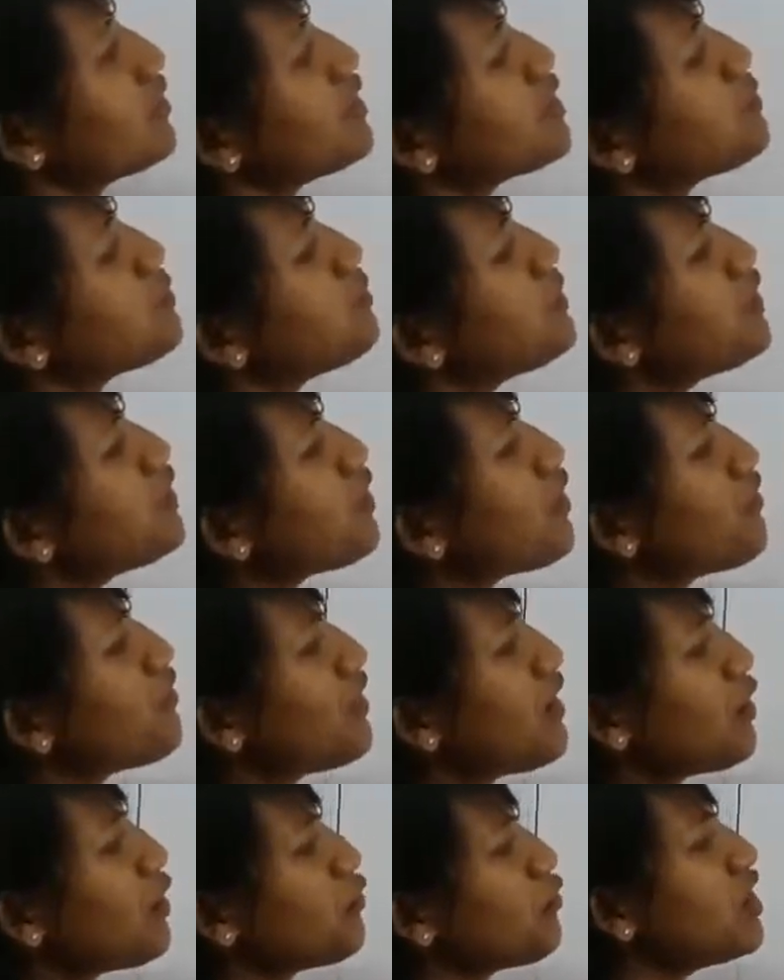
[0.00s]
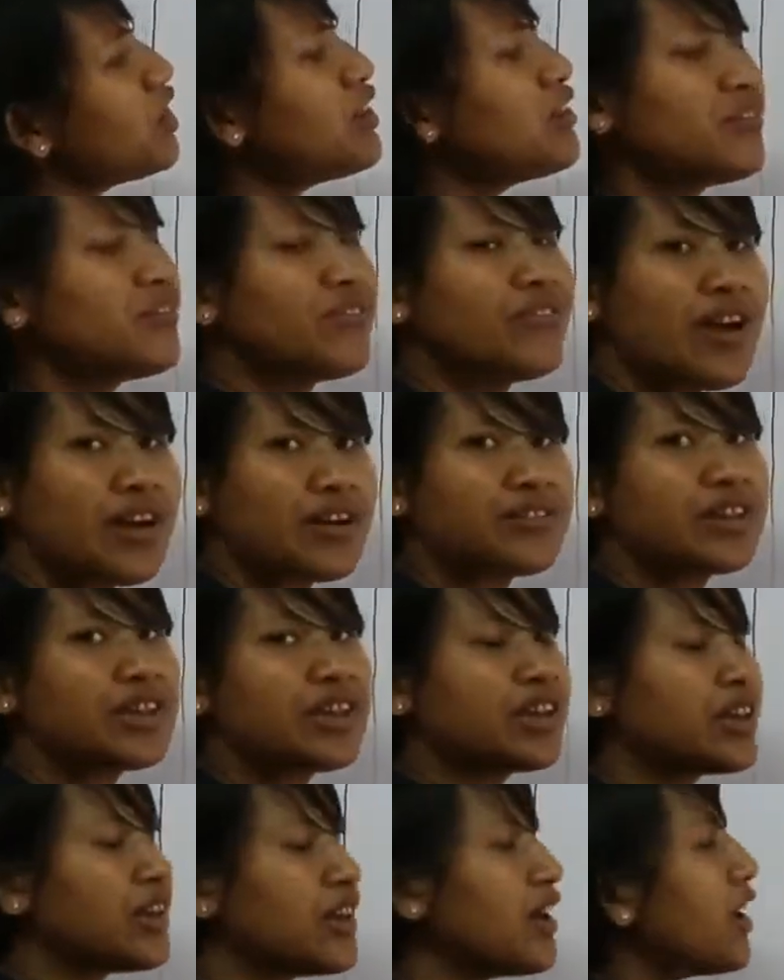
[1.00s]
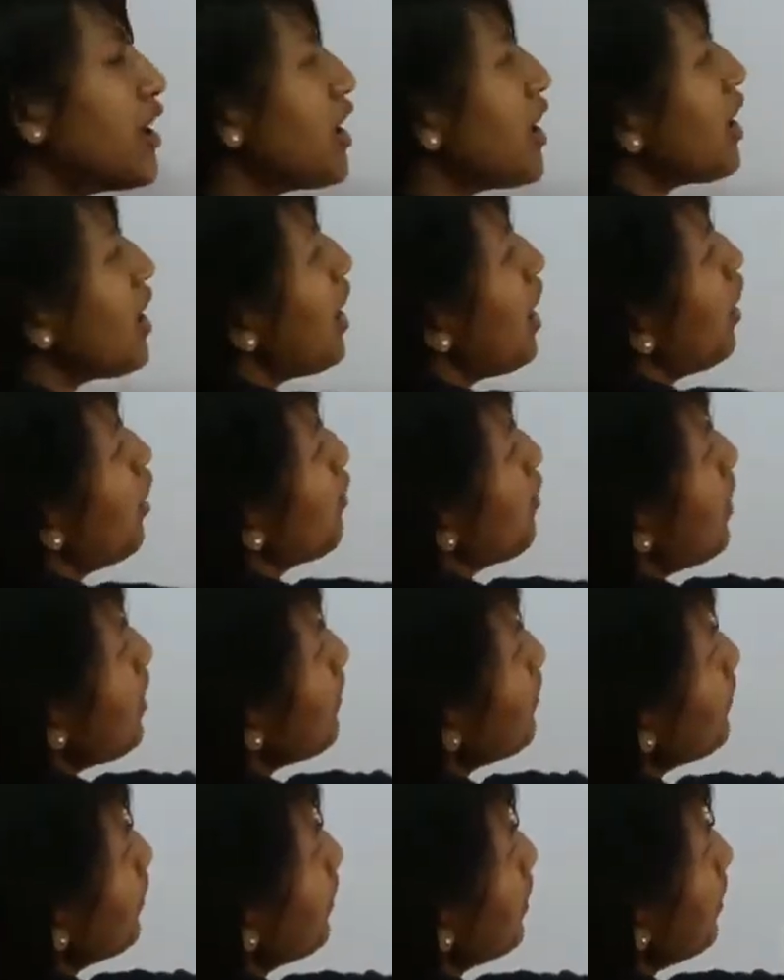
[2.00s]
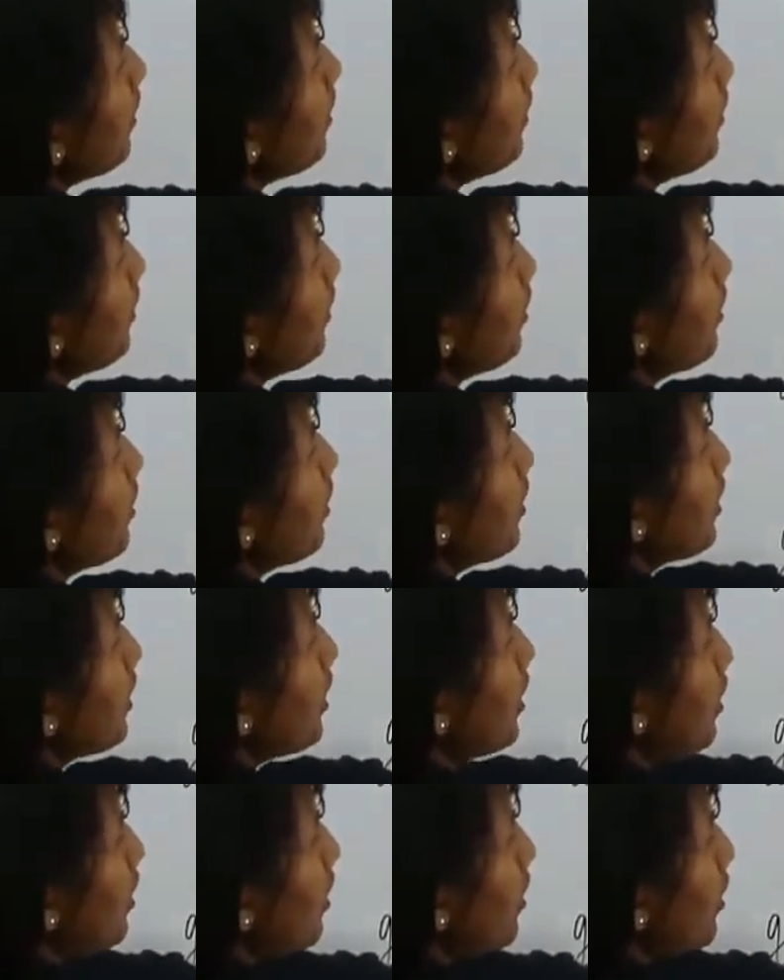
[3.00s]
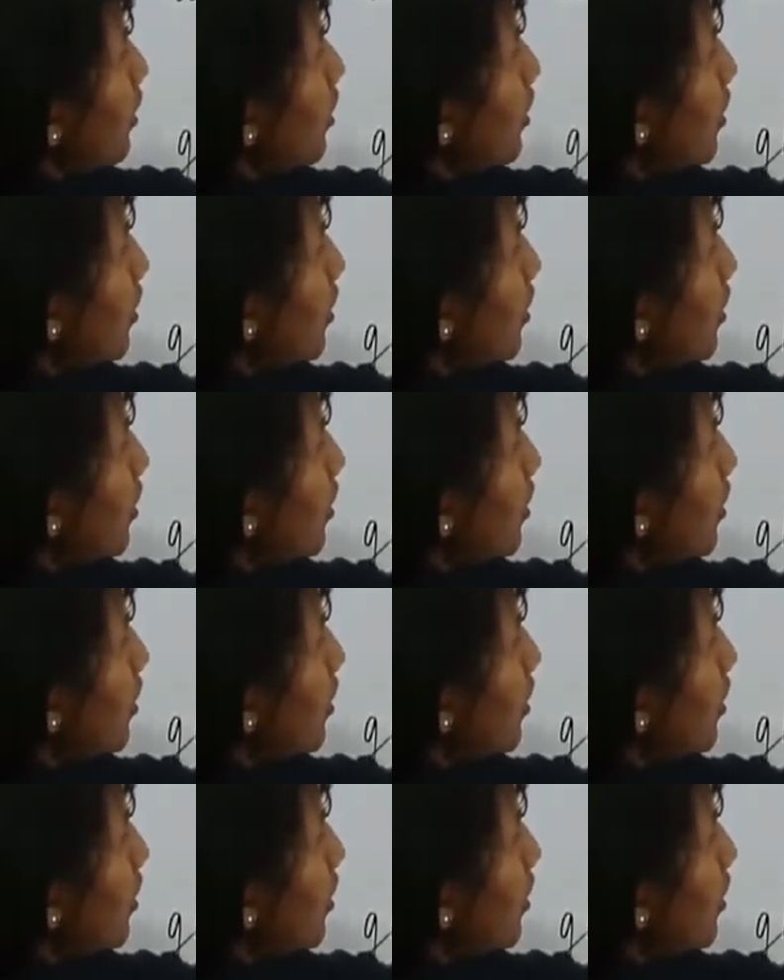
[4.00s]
speed of light will vary. However, okay,